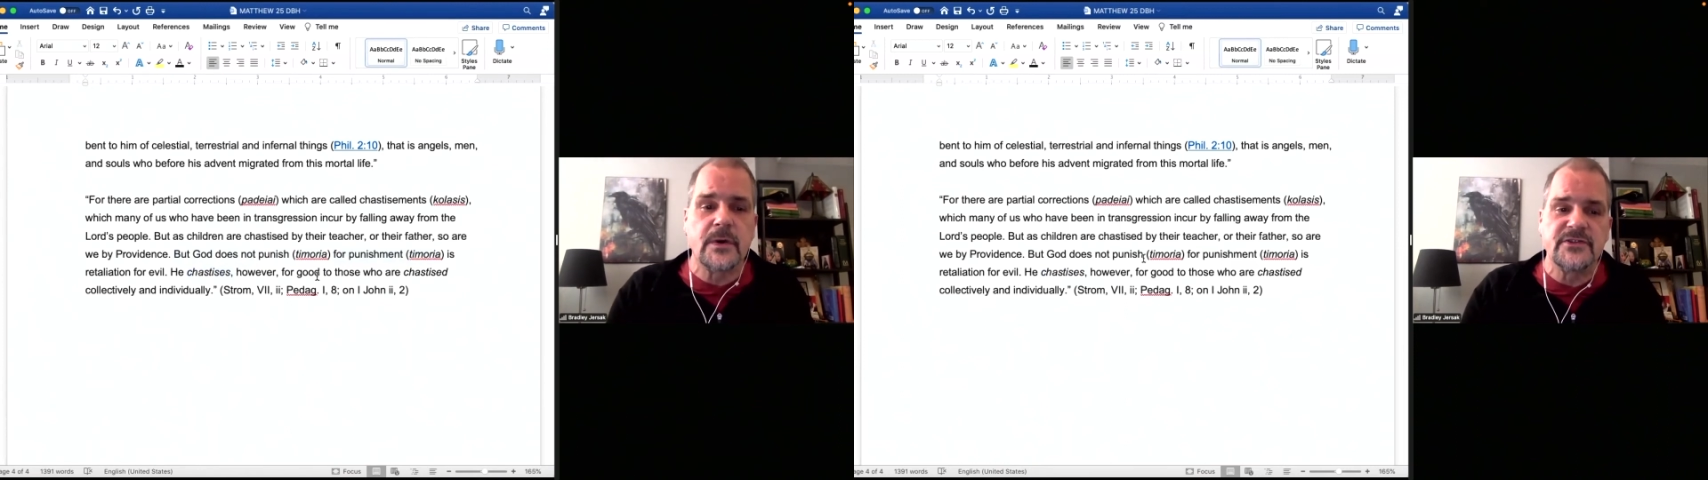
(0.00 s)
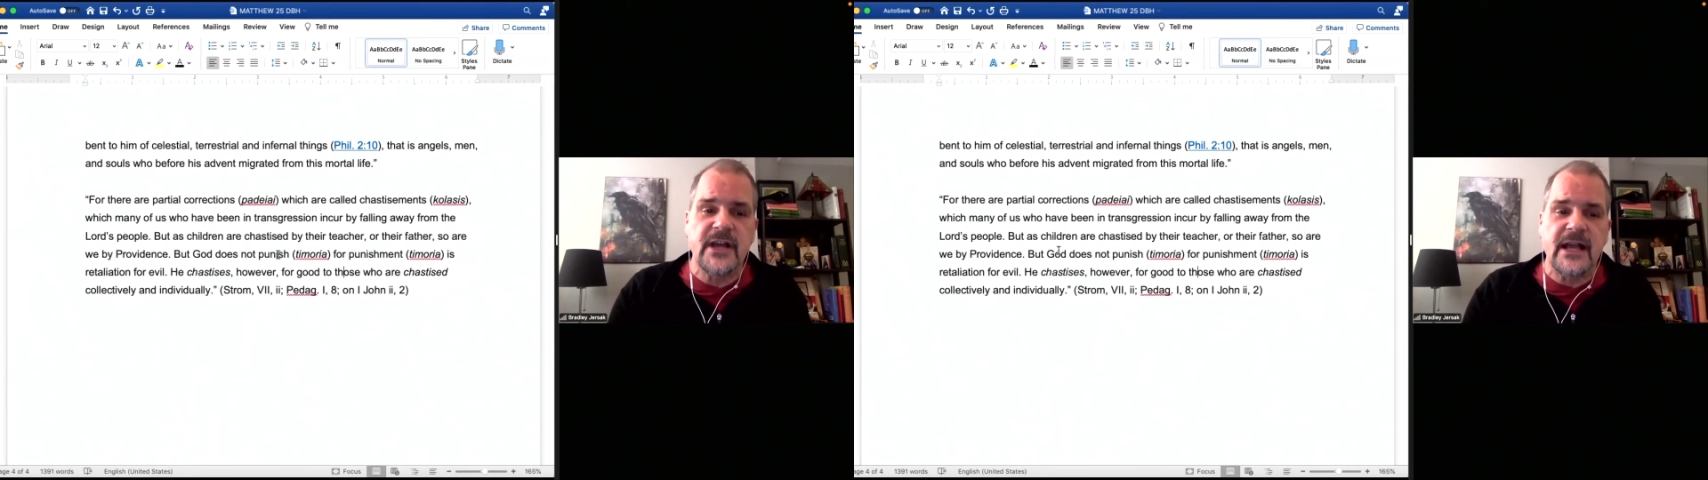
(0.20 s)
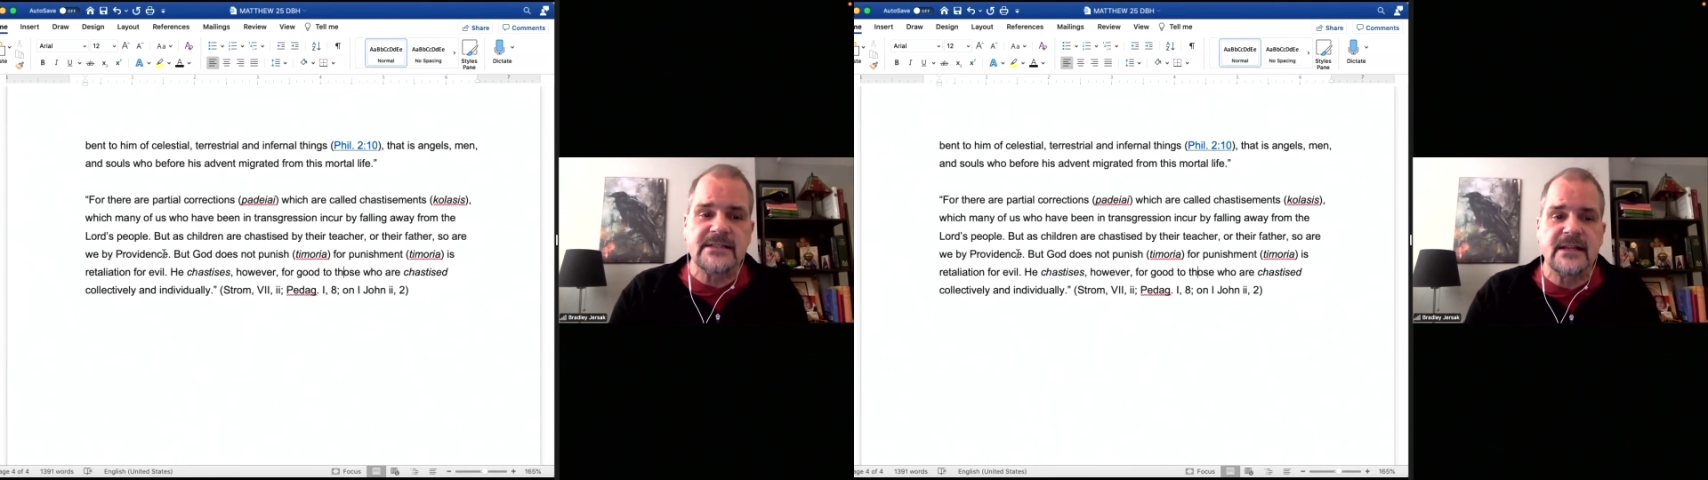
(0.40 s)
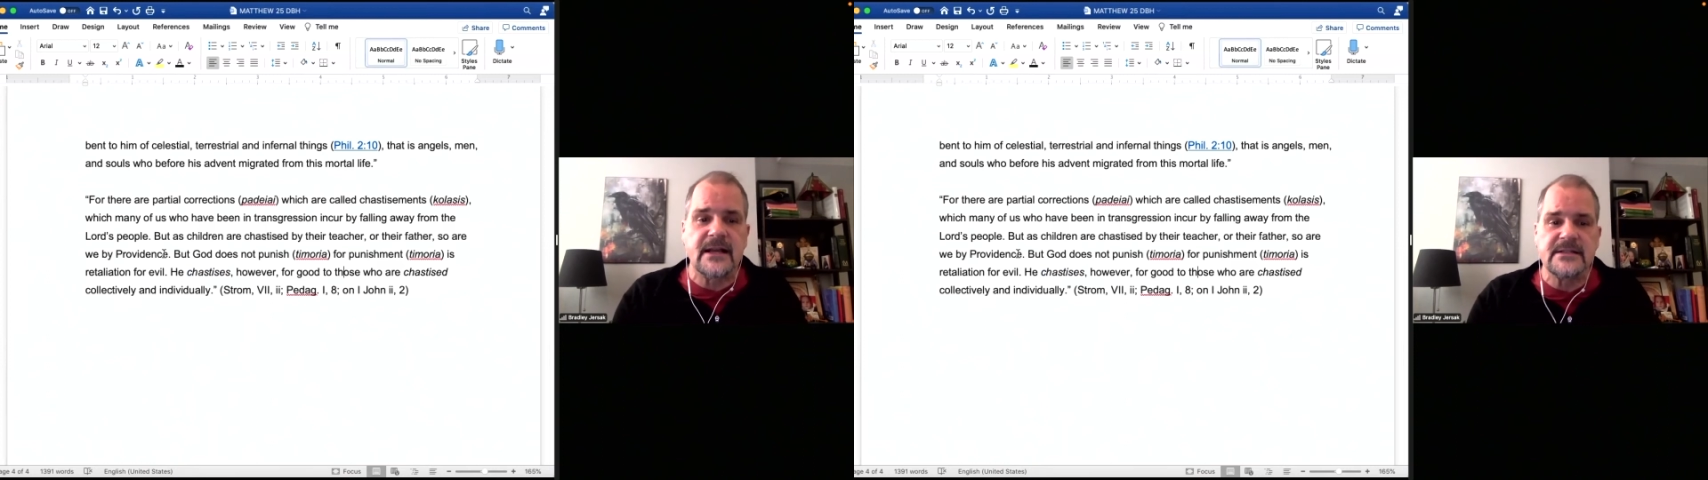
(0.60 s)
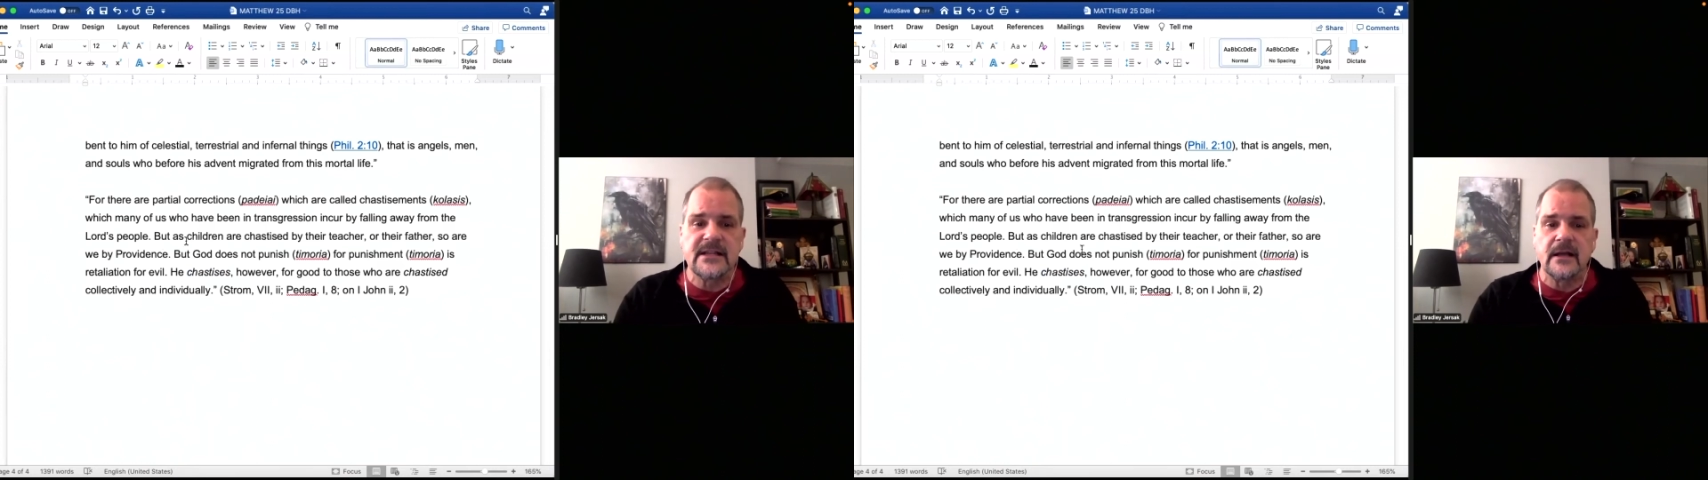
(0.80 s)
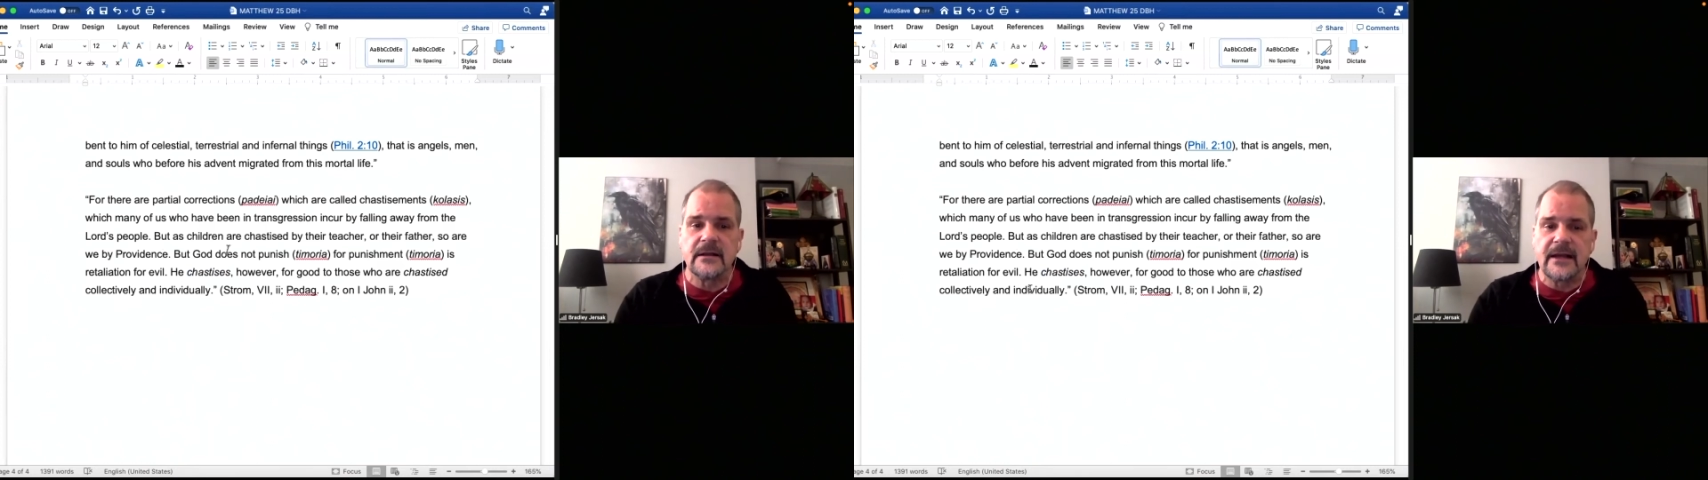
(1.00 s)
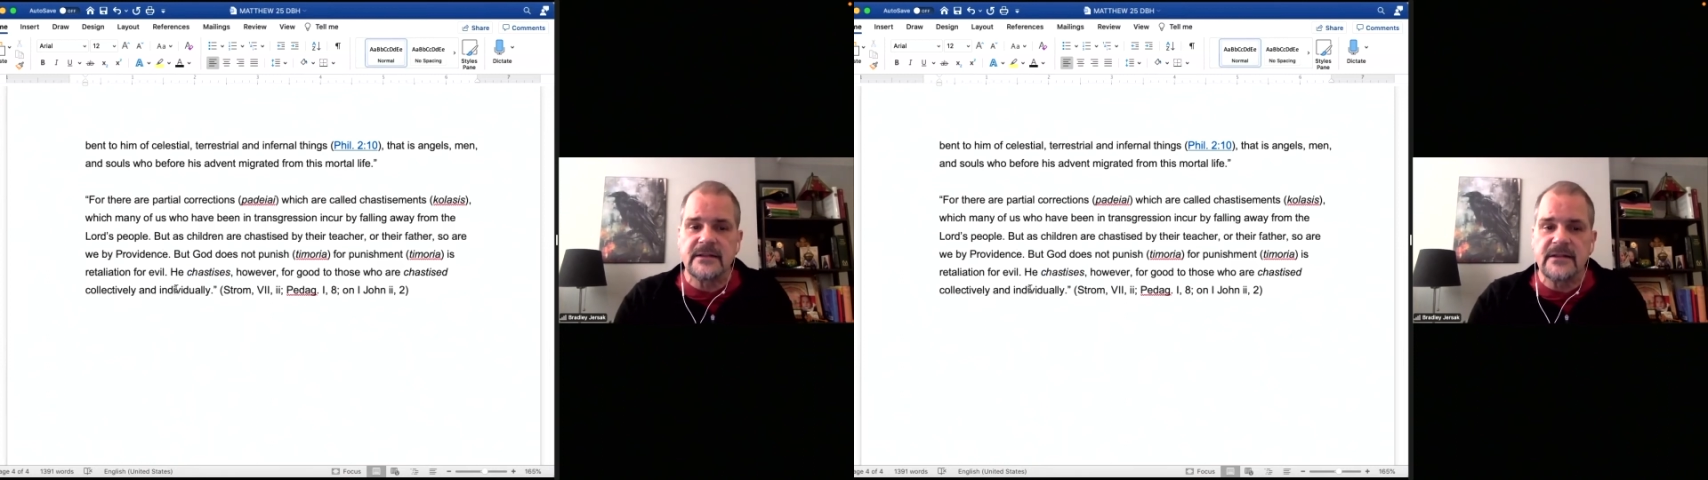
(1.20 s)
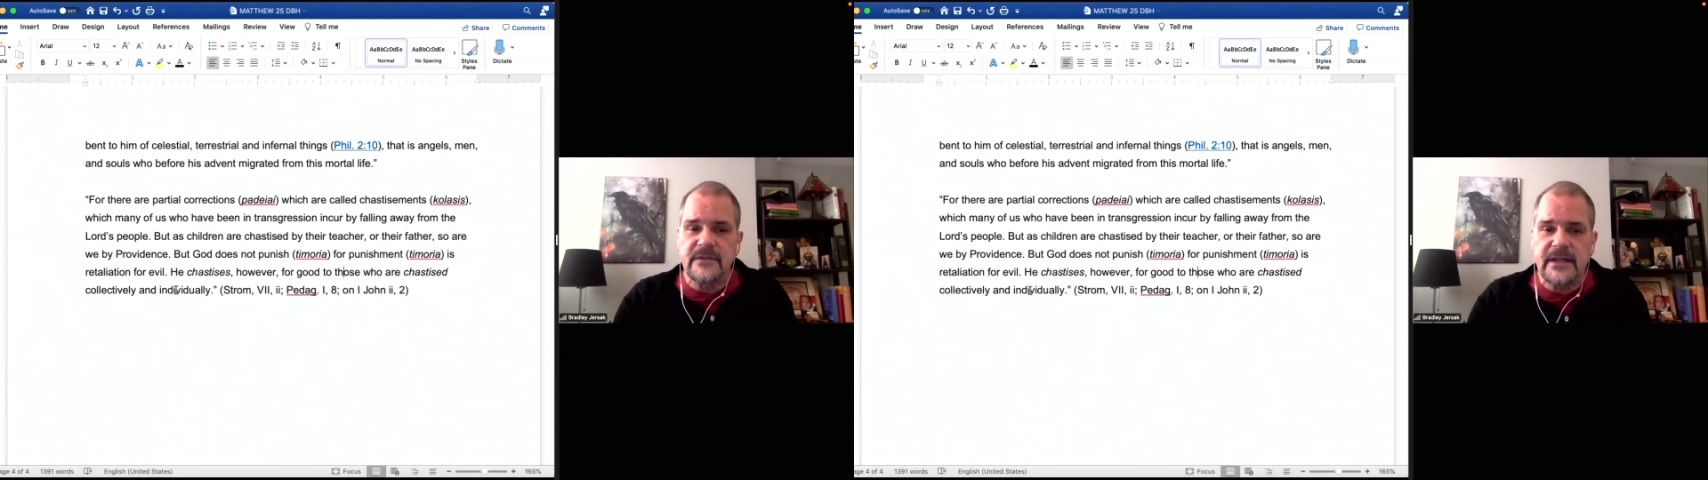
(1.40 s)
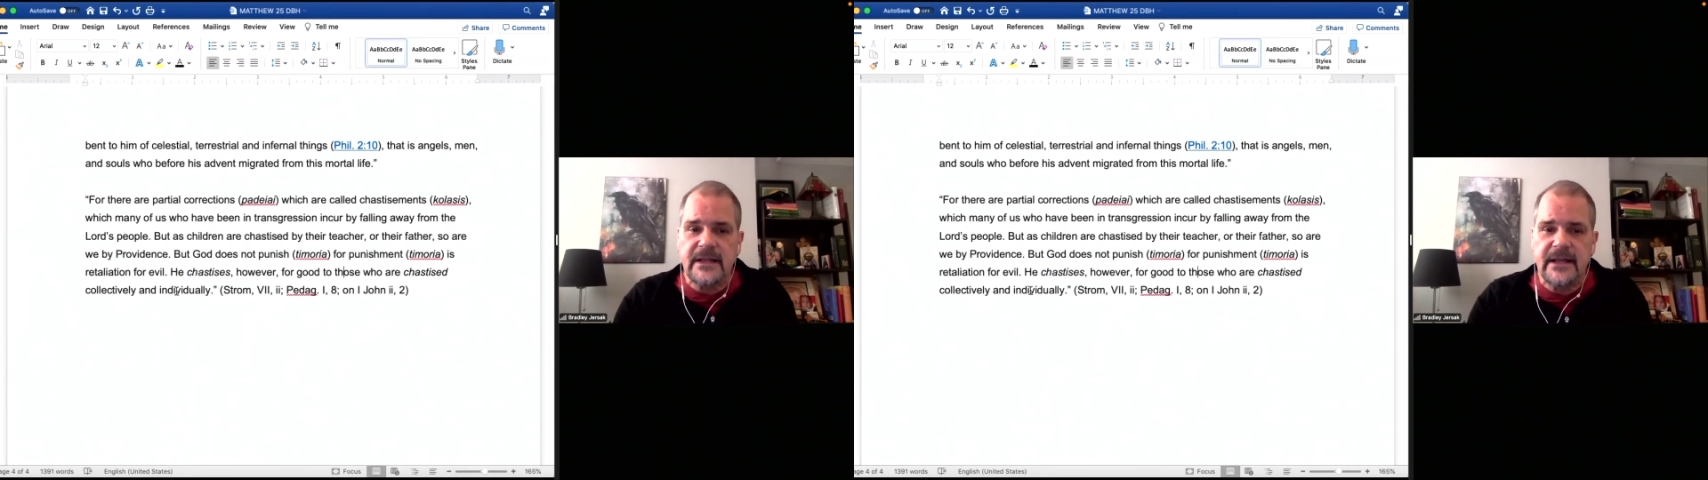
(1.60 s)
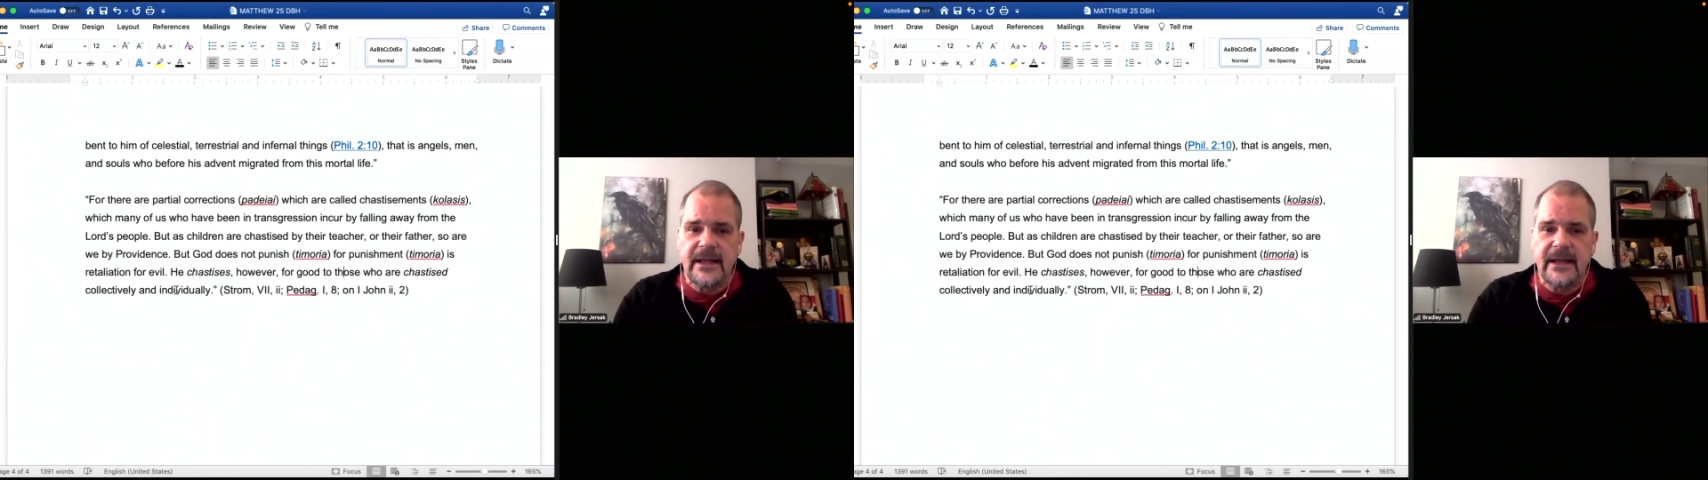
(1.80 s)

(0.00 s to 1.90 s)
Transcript: chastised collectively